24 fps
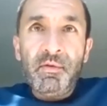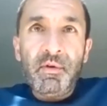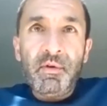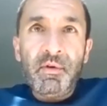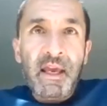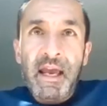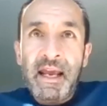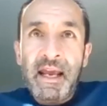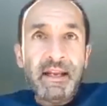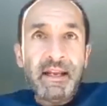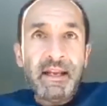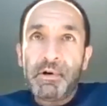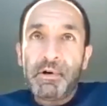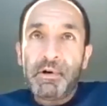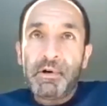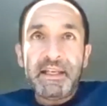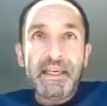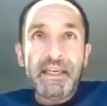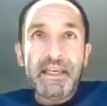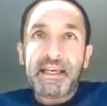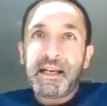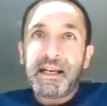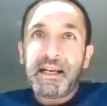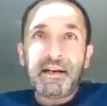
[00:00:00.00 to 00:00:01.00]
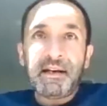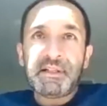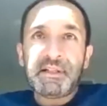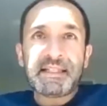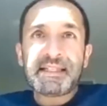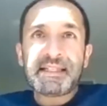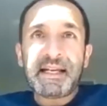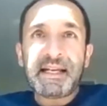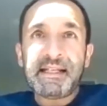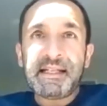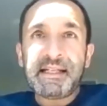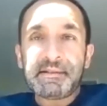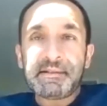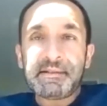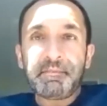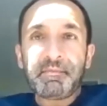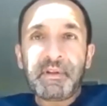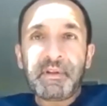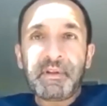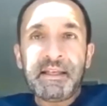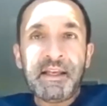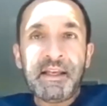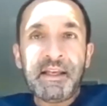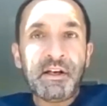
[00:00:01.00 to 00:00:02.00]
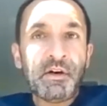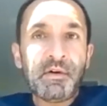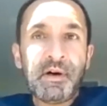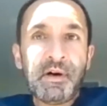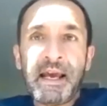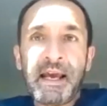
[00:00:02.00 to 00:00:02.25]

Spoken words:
anybody can understand it. You know,